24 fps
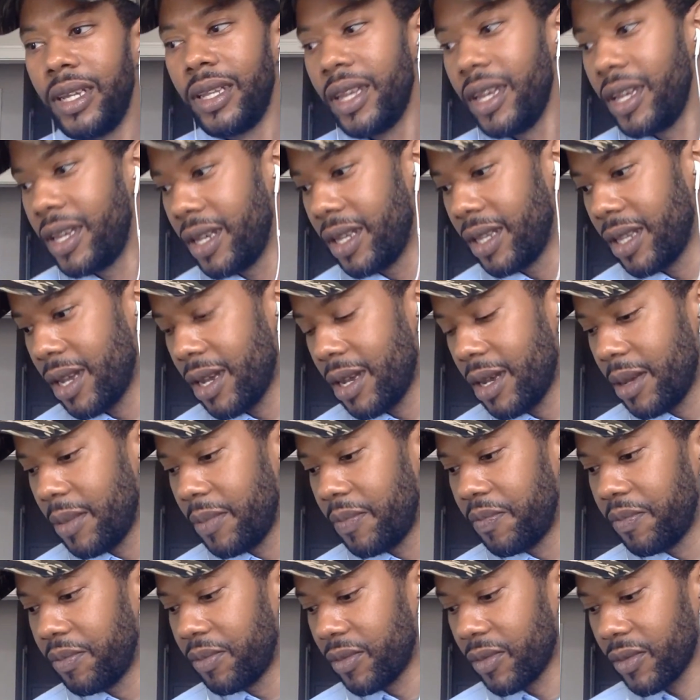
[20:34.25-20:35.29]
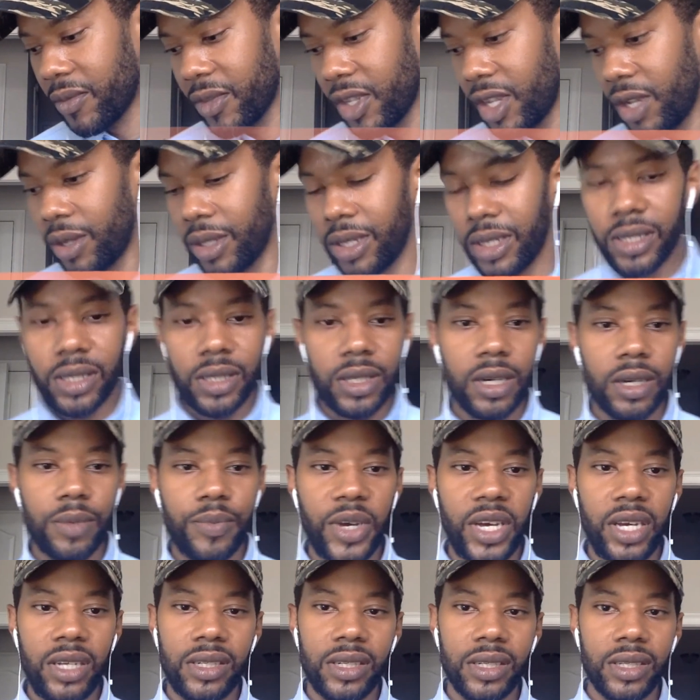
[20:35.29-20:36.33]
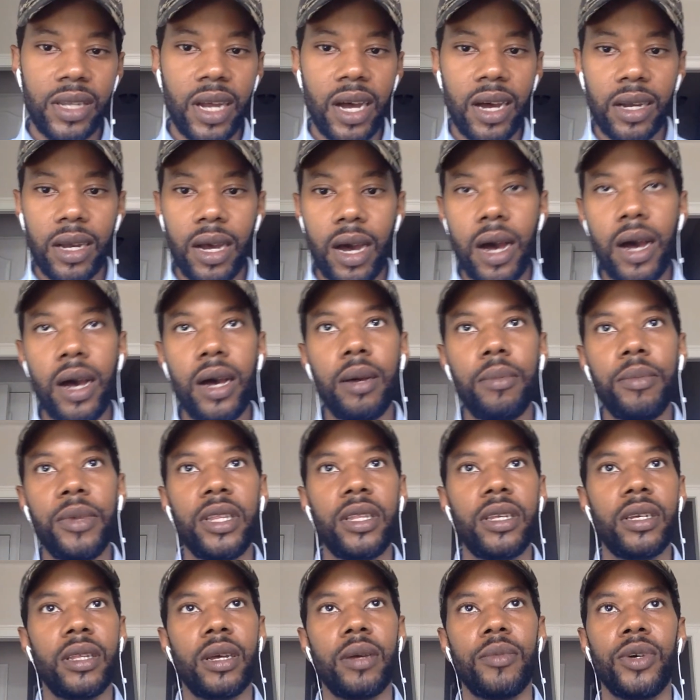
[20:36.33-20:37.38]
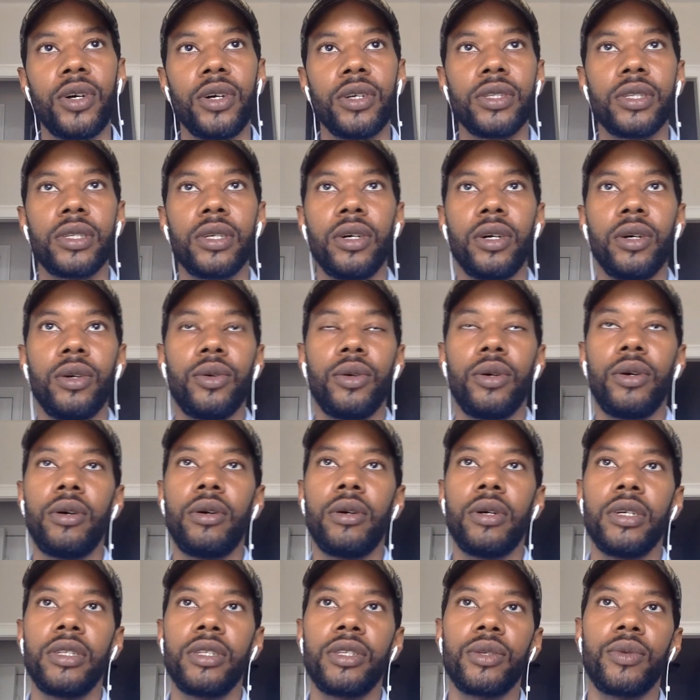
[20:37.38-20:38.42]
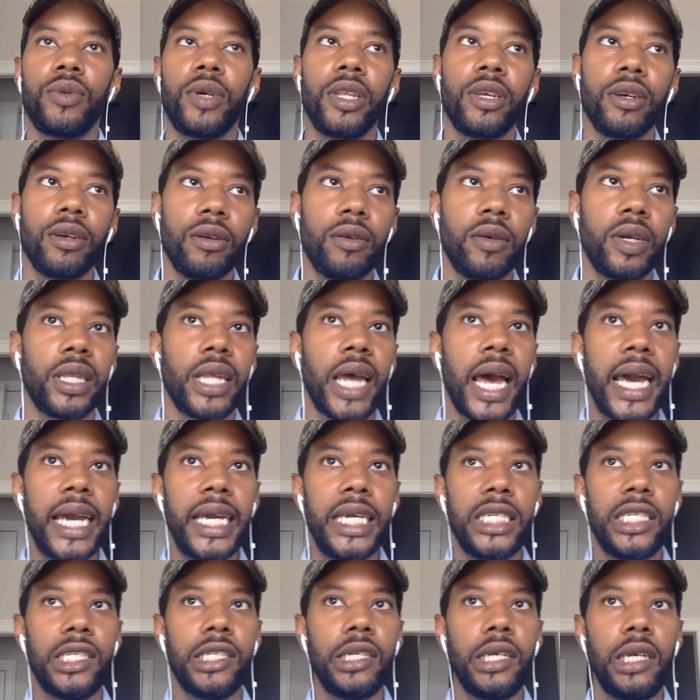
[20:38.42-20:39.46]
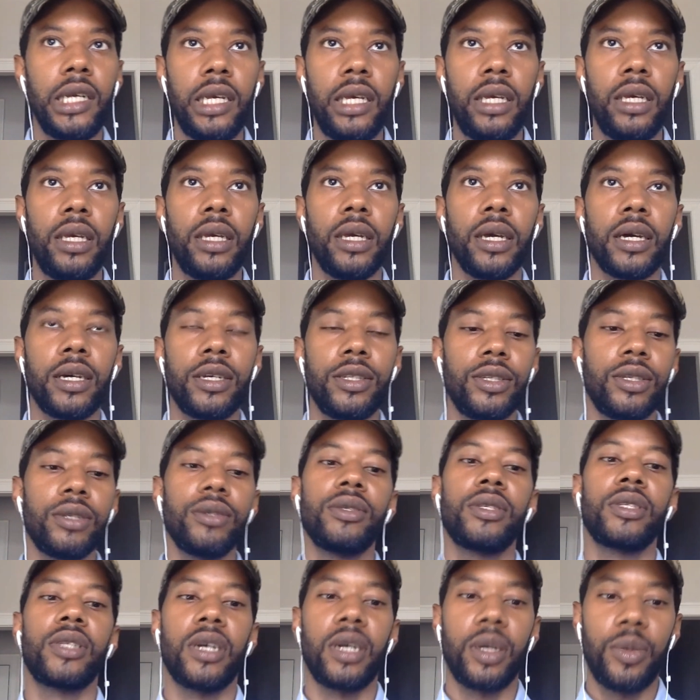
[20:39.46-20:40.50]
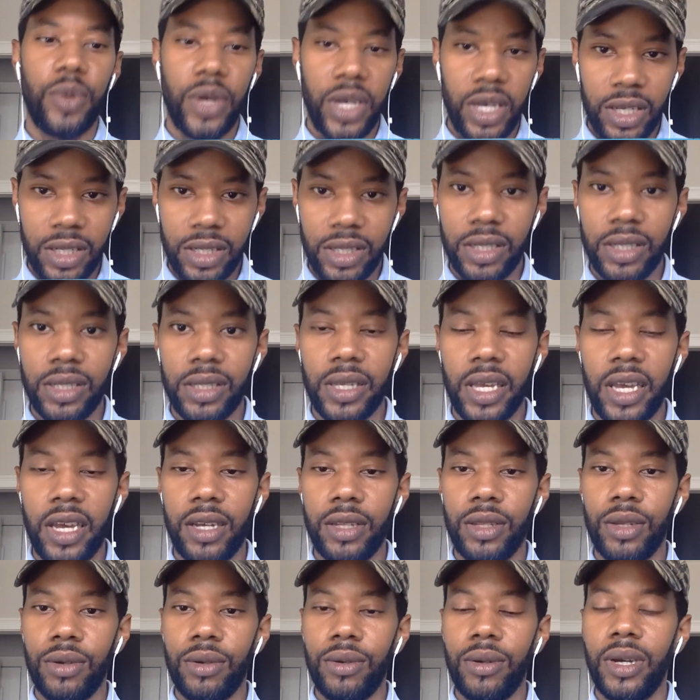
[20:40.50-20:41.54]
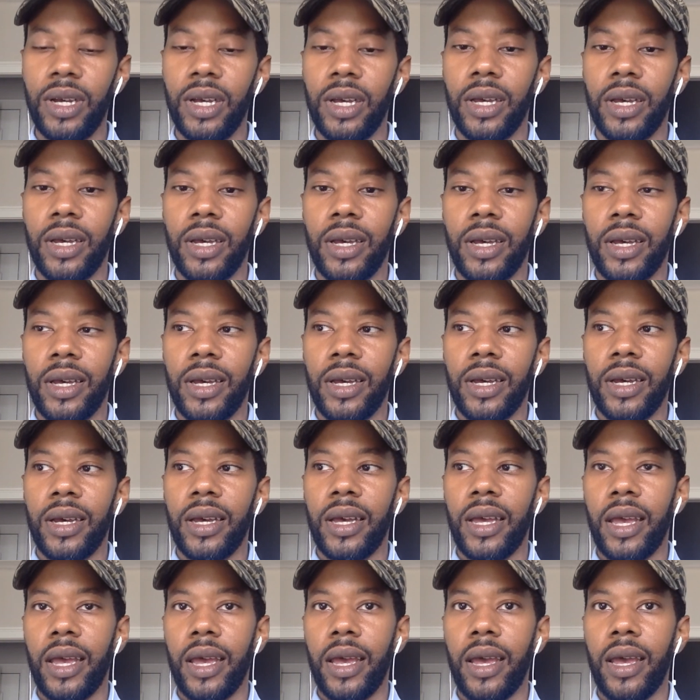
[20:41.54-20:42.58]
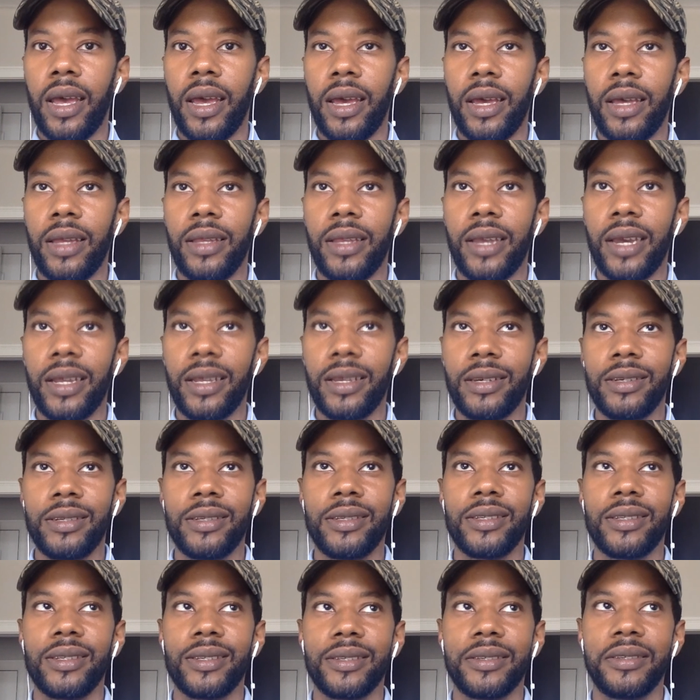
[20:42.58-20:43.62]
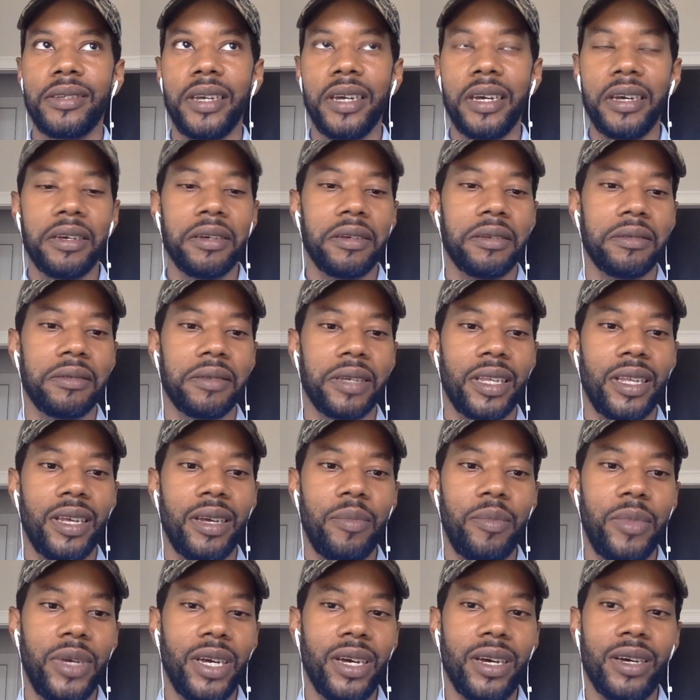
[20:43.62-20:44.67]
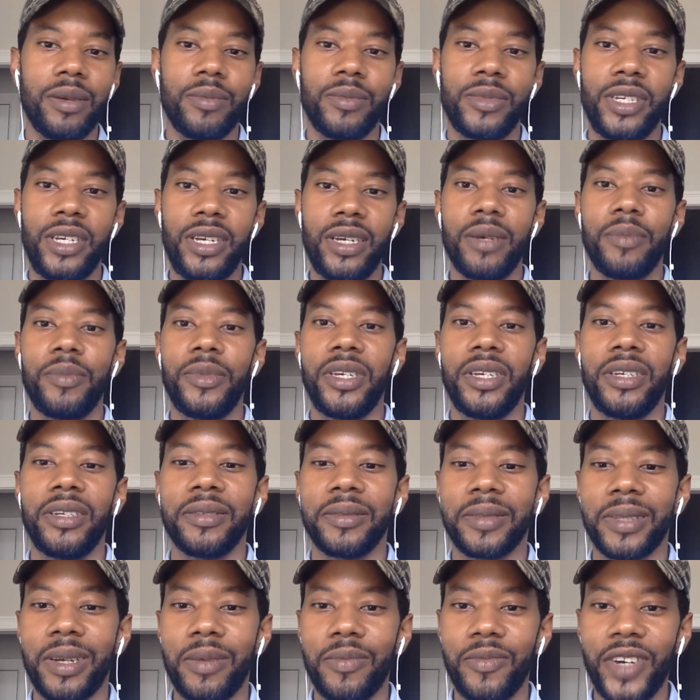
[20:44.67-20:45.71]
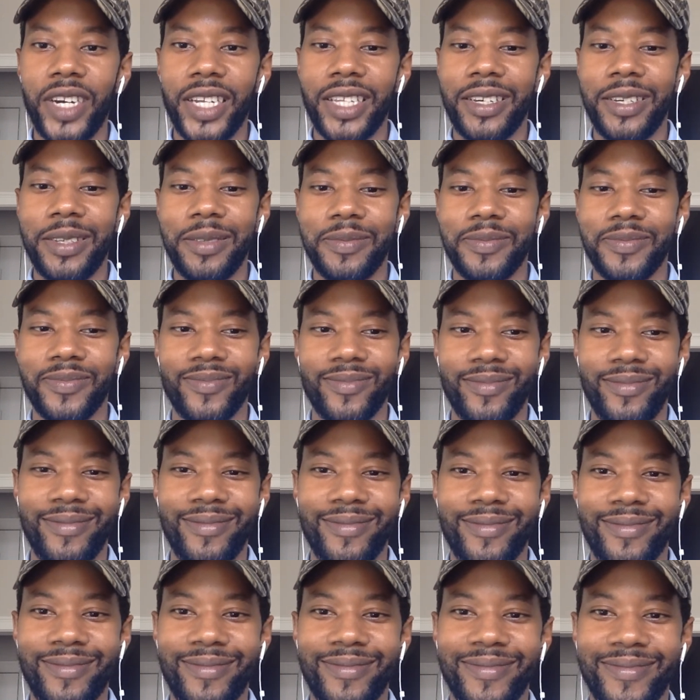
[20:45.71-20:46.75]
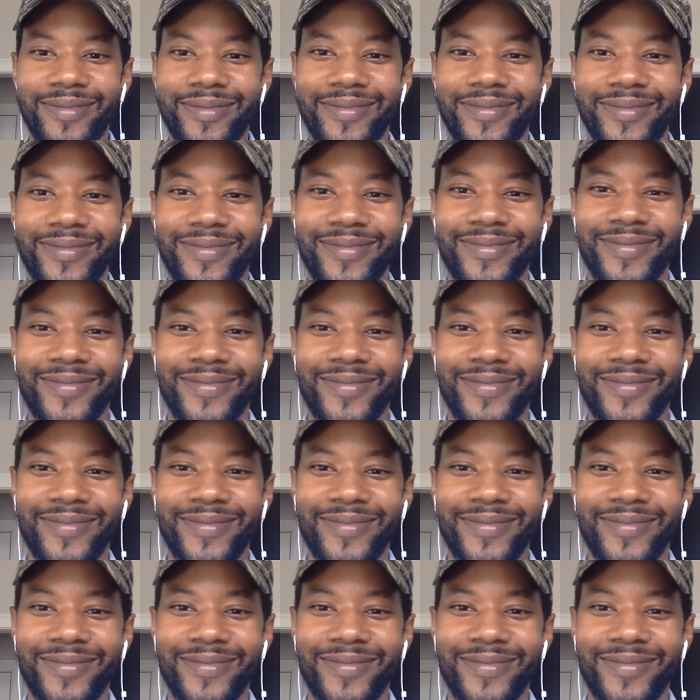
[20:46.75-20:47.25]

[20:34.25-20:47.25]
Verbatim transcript: They can go to stuckpages.com, and then I'm also on Twitter and IG under Stuck Pages handle. And that is, yeah, hit me up, DM me. I'm ready. Great.